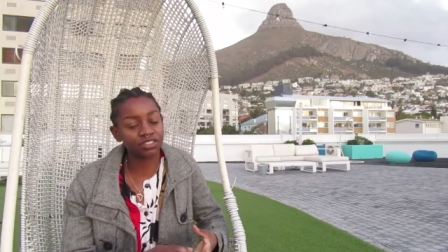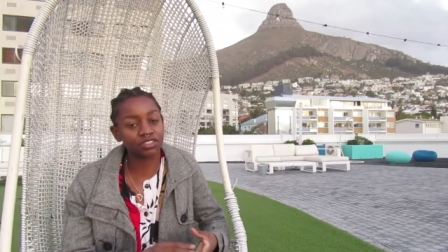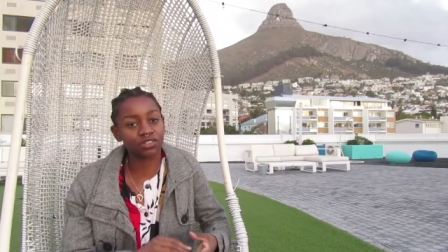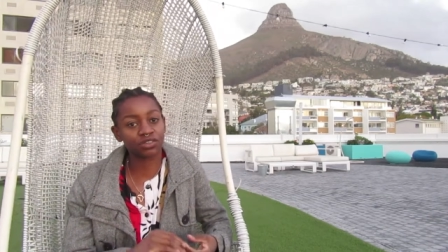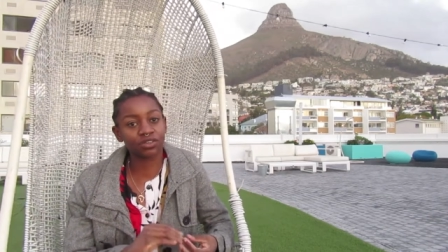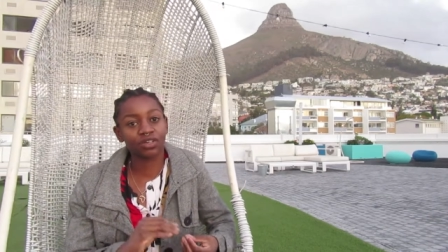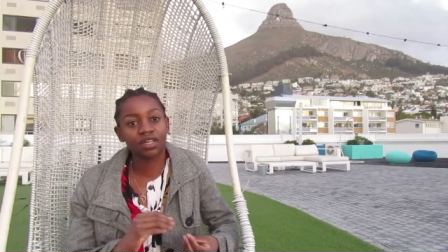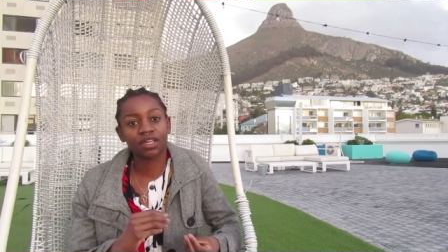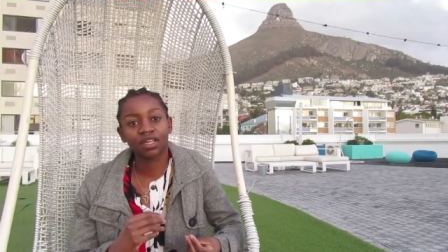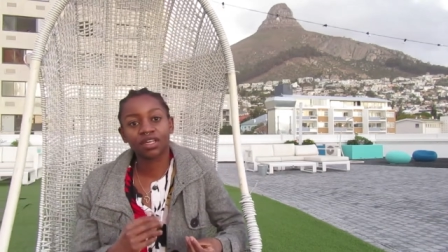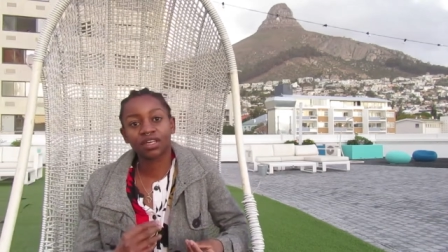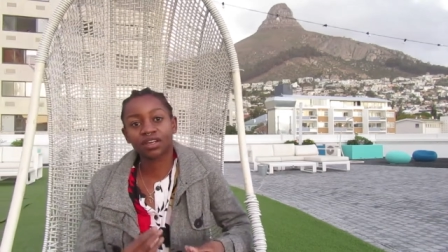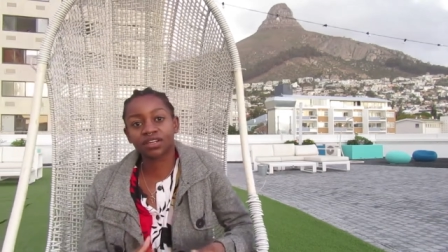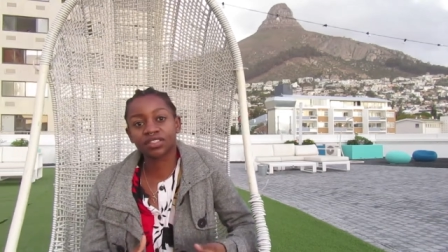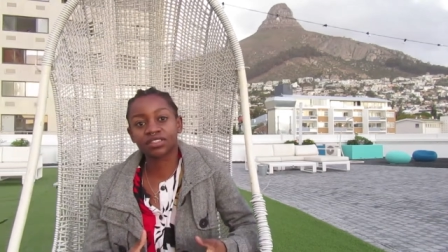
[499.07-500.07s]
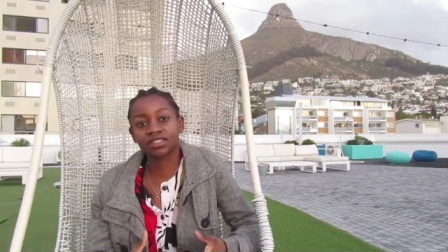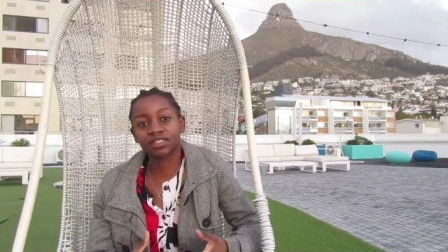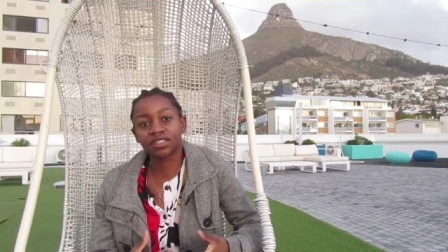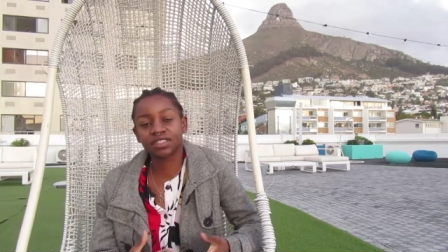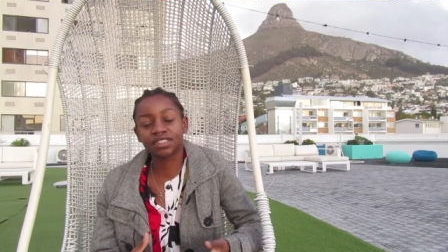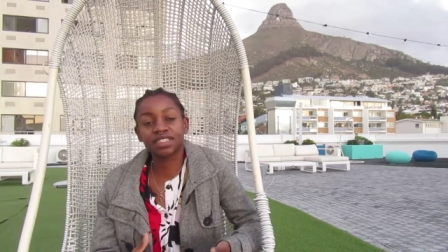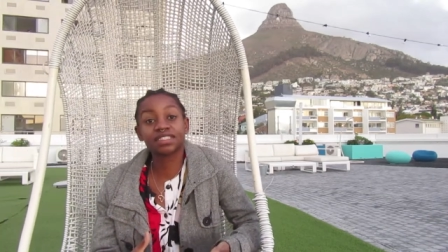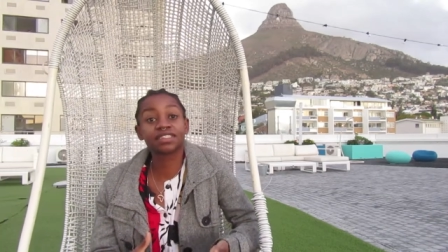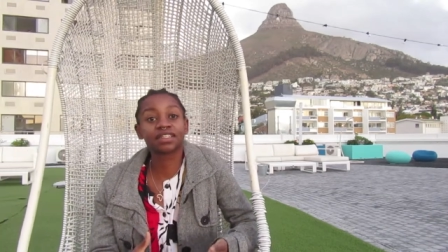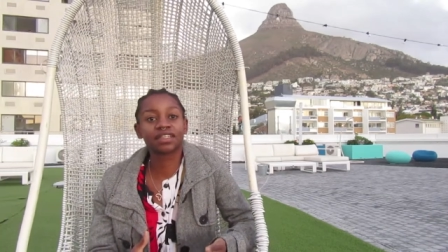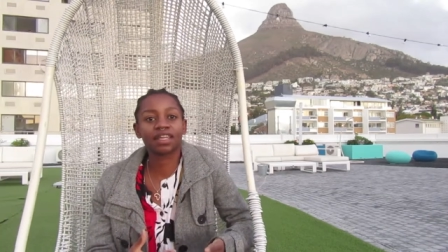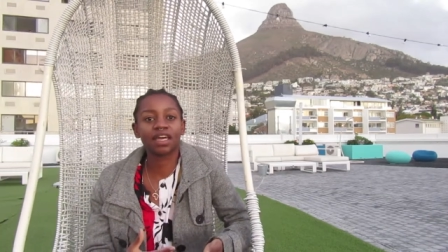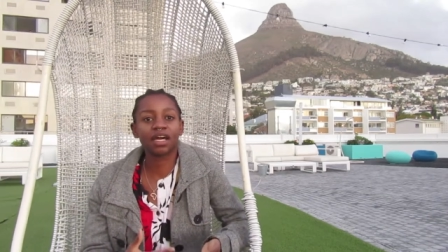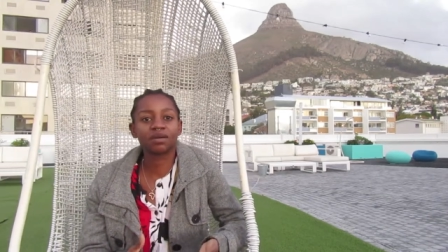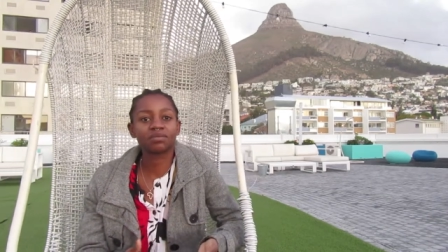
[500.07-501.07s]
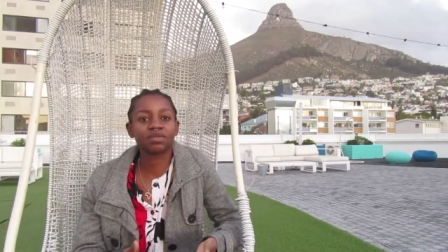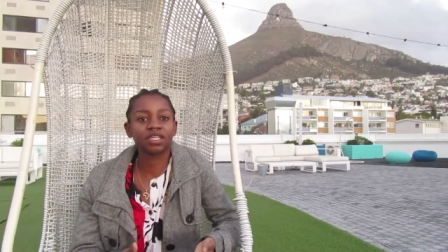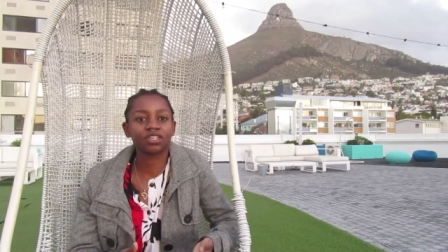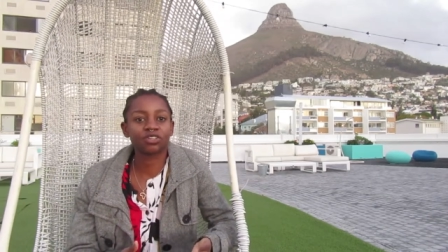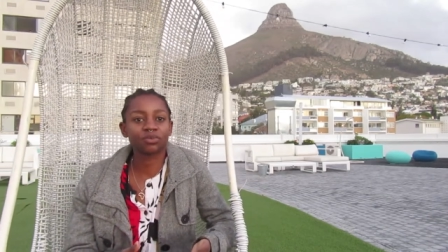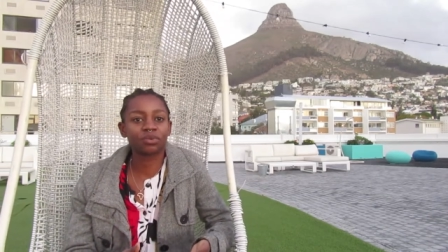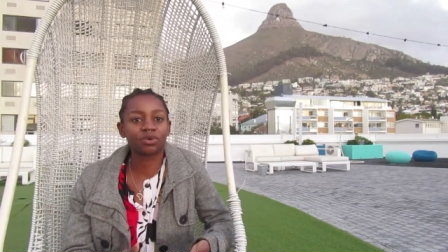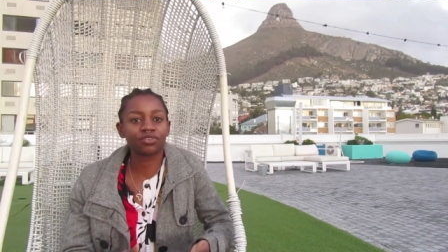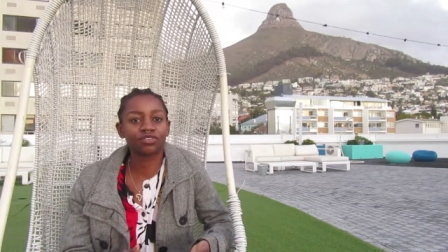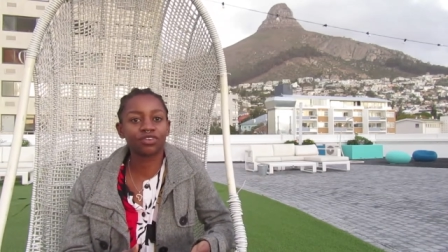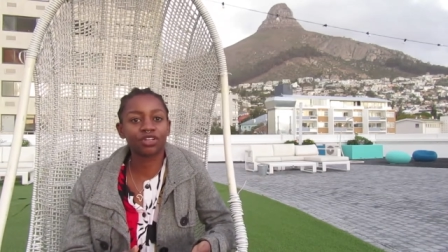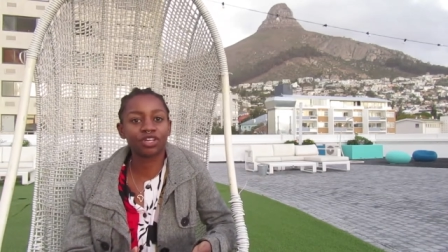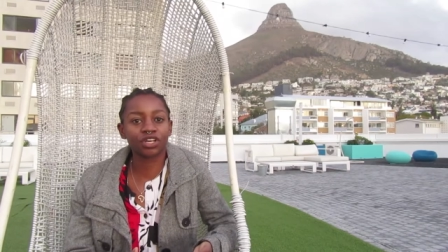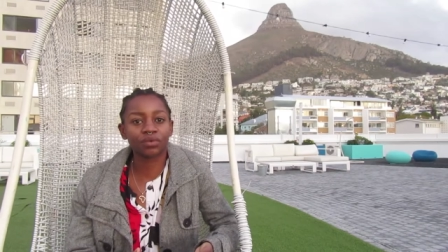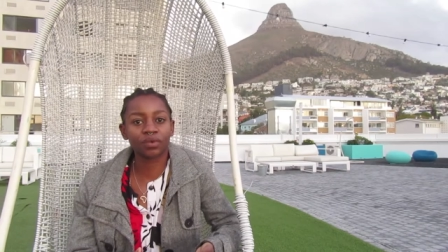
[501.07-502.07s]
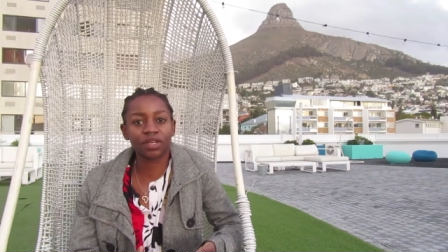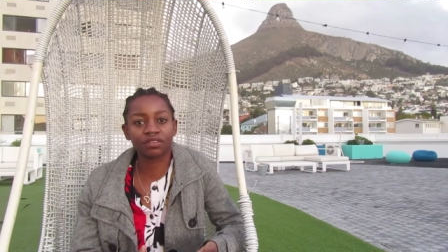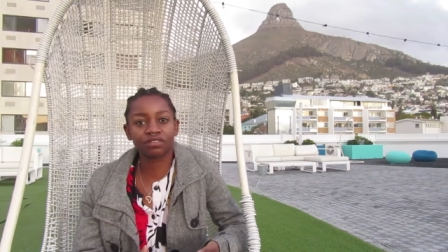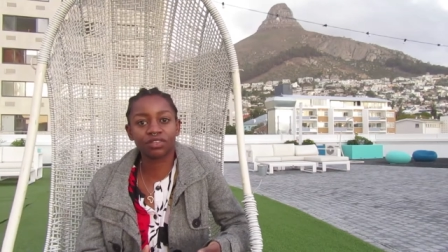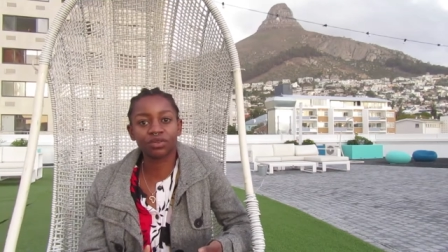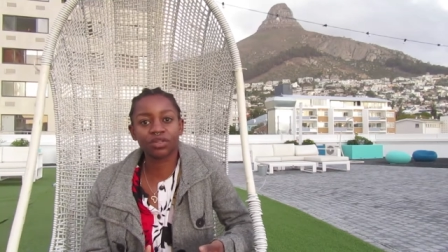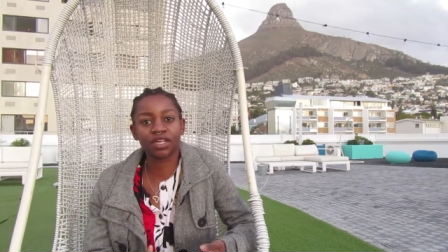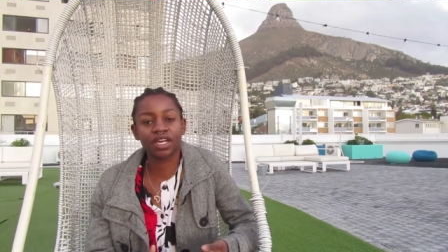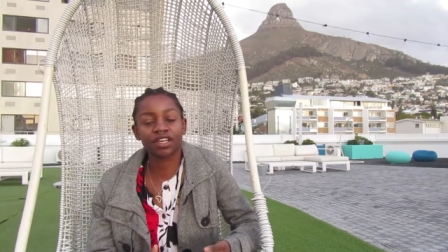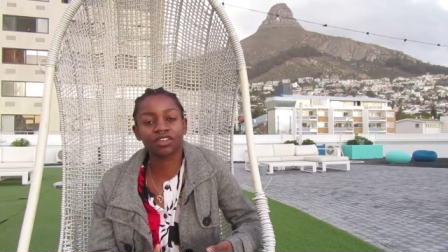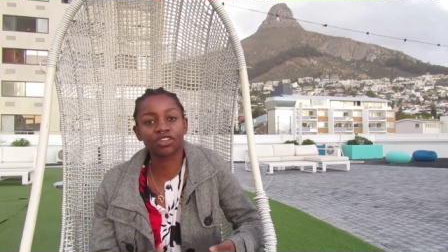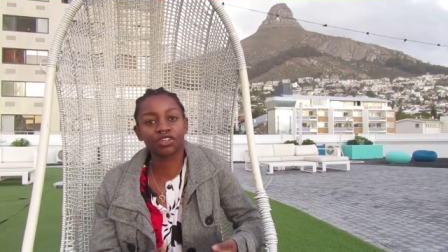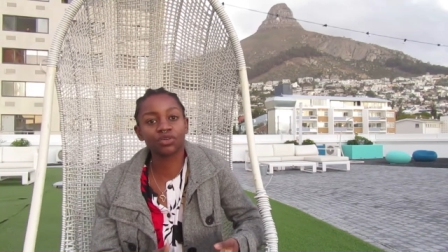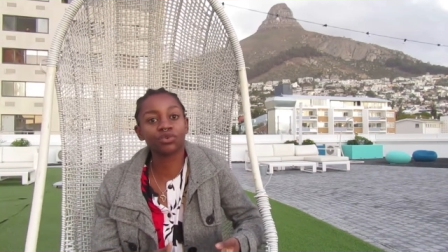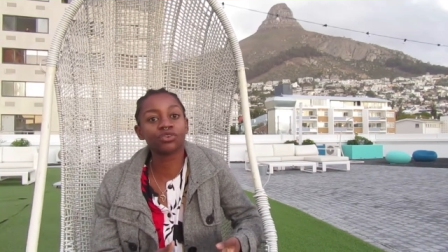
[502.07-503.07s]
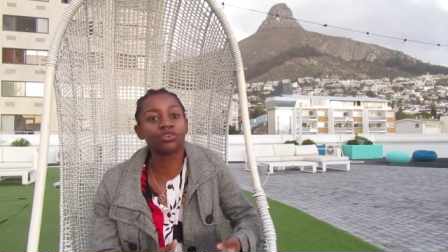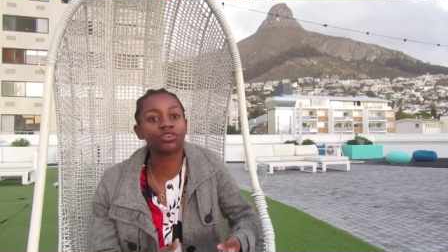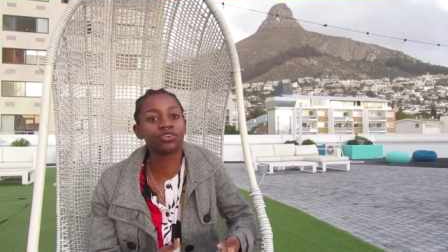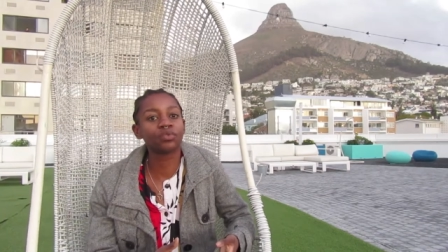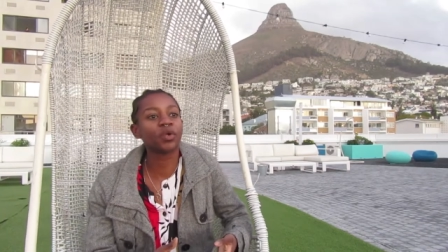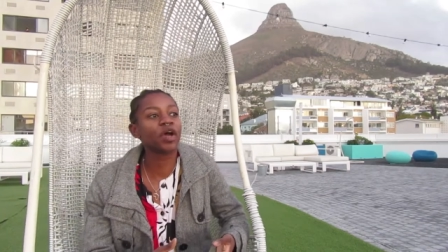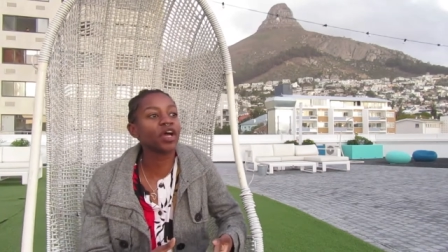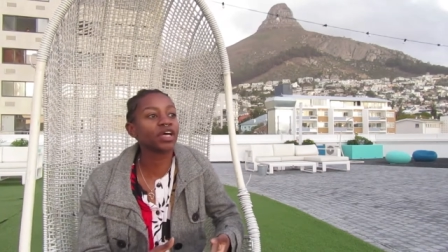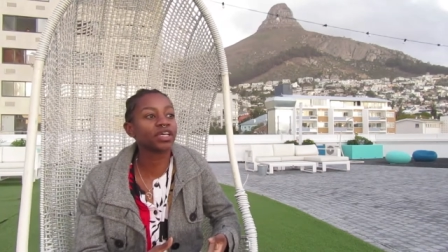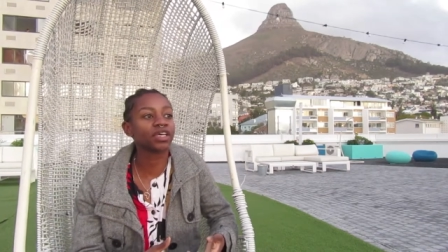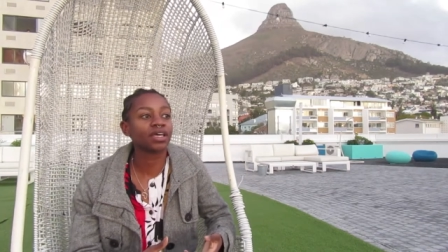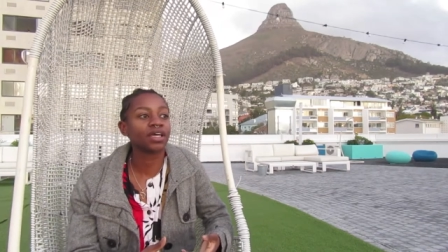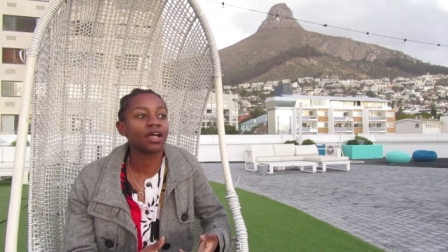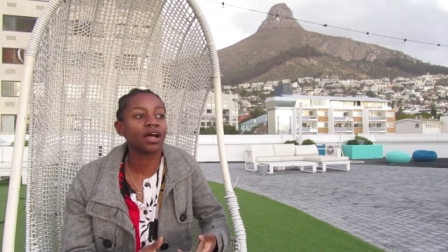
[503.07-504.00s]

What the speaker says: So consistently update your portfolio whenever you get new good work,